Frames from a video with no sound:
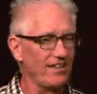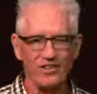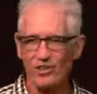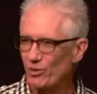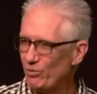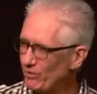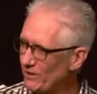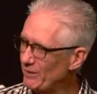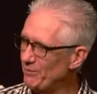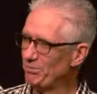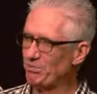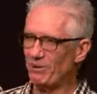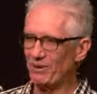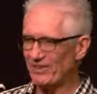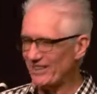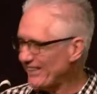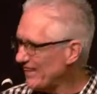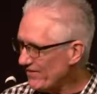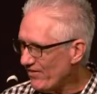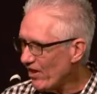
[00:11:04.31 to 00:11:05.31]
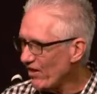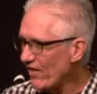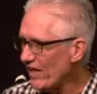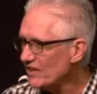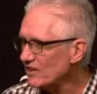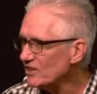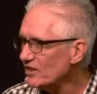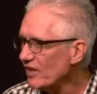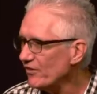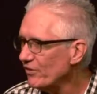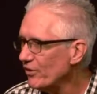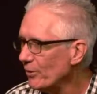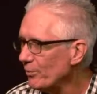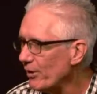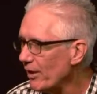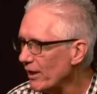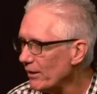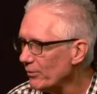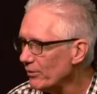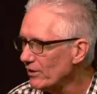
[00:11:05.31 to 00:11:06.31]
You really believe all that stuff in the
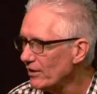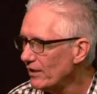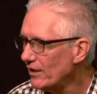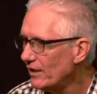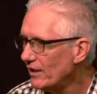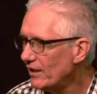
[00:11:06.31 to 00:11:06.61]
Bible?